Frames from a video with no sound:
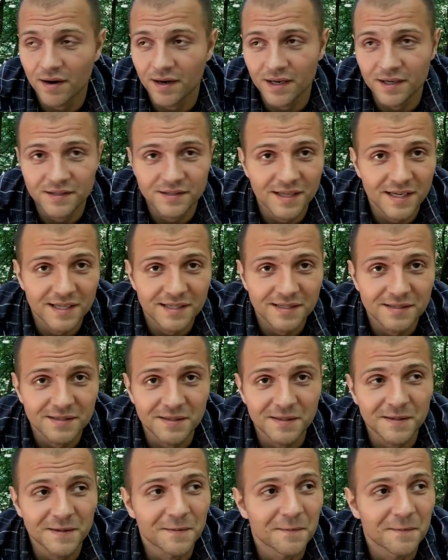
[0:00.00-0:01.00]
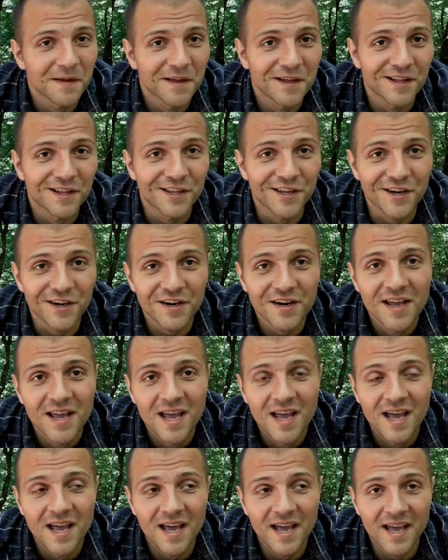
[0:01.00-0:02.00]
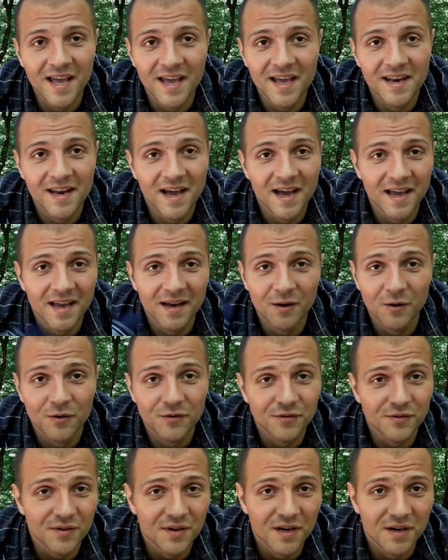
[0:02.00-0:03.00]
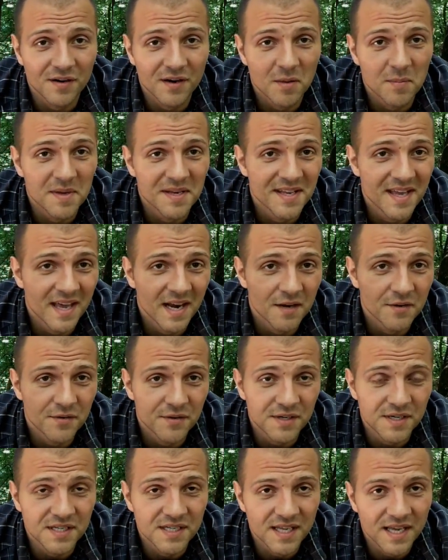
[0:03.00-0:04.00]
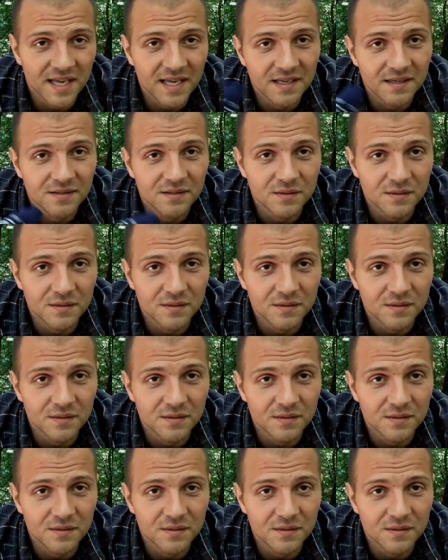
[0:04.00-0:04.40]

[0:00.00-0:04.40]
I guess that's clear, and I also carry a bandana during the day